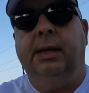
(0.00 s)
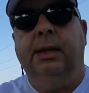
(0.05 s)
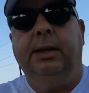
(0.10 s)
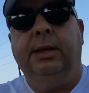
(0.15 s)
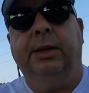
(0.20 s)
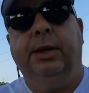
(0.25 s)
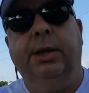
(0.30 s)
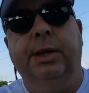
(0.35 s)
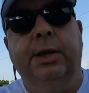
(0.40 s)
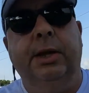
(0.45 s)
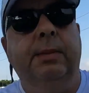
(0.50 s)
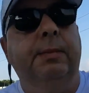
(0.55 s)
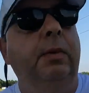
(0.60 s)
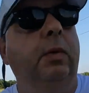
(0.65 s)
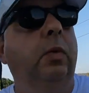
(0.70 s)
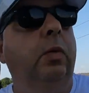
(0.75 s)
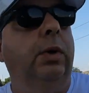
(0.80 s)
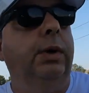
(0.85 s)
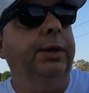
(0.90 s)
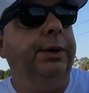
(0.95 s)
The number
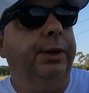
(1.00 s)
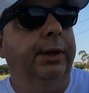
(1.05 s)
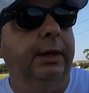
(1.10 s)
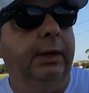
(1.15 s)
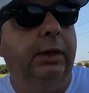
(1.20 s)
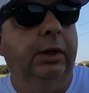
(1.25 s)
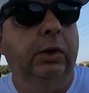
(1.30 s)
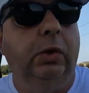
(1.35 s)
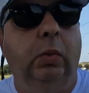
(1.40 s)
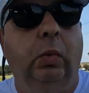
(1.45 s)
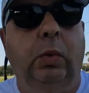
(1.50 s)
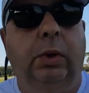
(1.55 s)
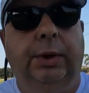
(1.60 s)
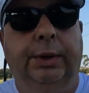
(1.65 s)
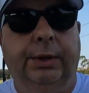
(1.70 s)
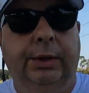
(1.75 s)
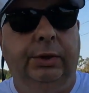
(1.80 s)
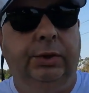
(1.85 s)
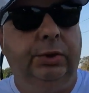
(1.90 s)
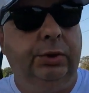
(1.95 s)
one thing you
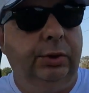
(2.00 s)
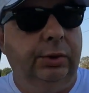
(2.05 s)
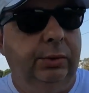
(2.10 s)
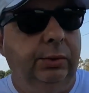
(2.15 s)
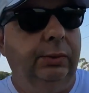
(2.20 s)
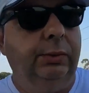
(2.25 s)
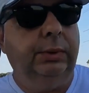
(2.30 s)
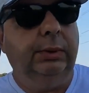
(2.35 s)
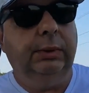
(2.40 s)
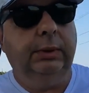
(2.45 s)
want to do